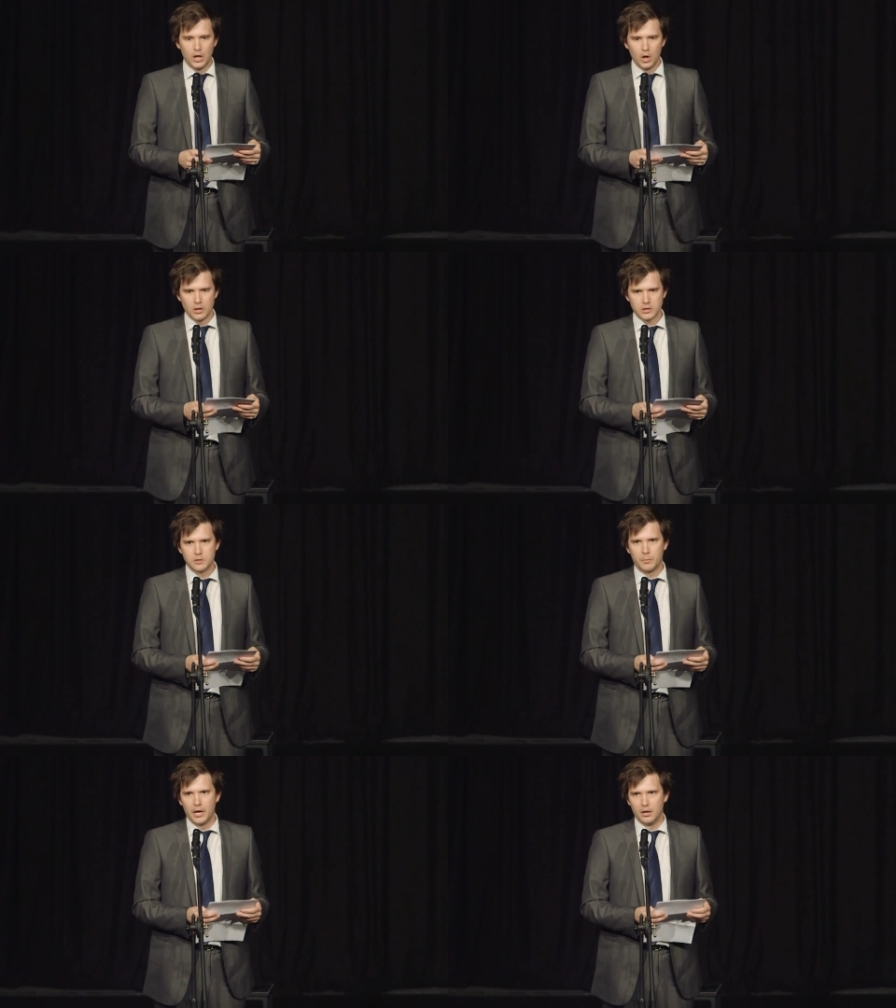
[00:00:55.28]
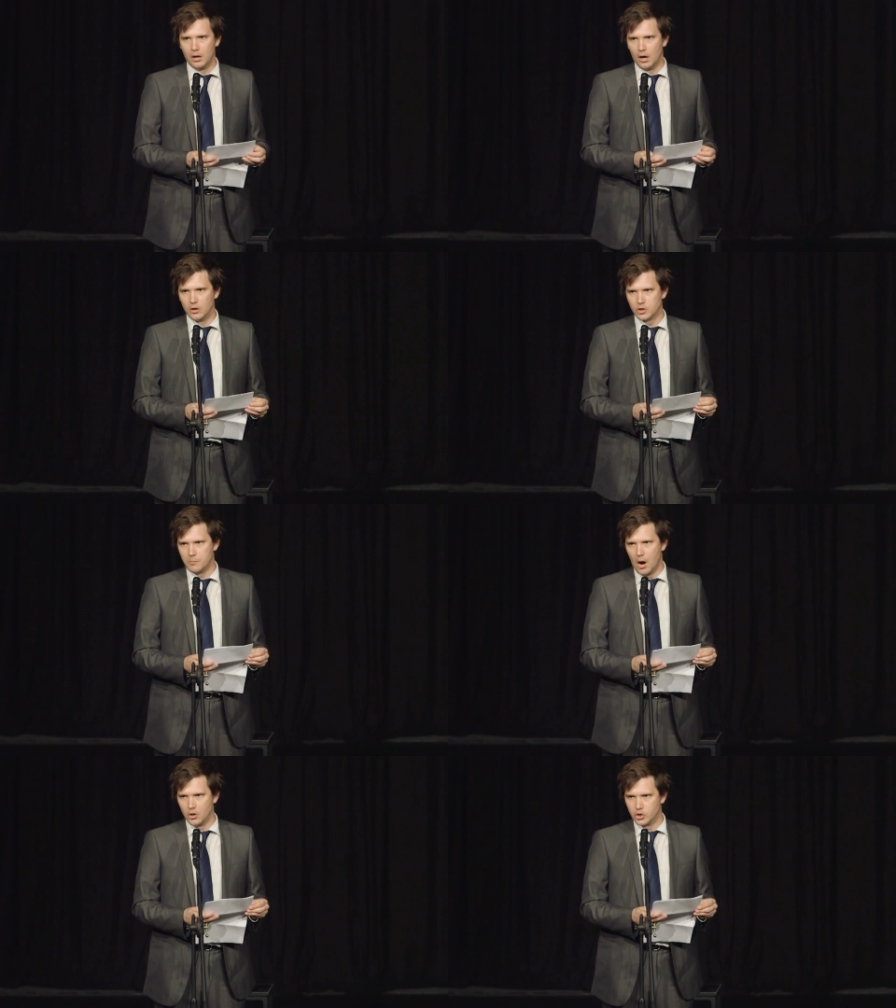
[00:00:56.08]
We lost by a
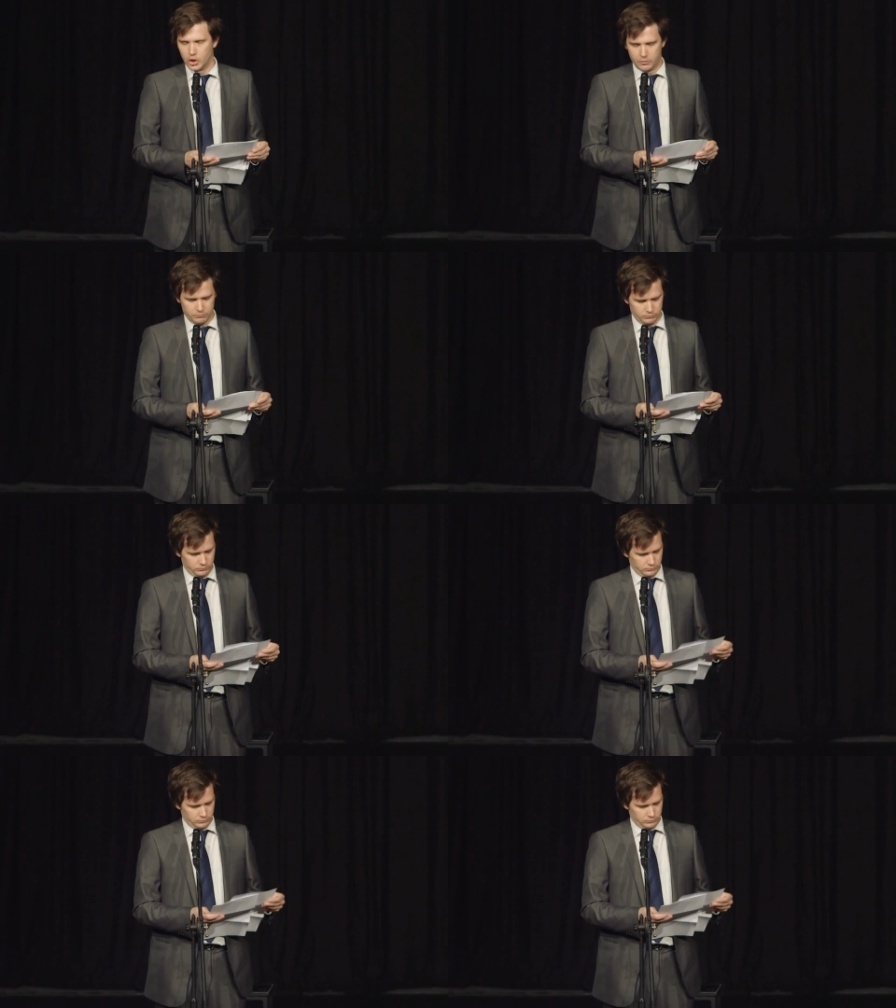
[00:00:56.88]
large margin.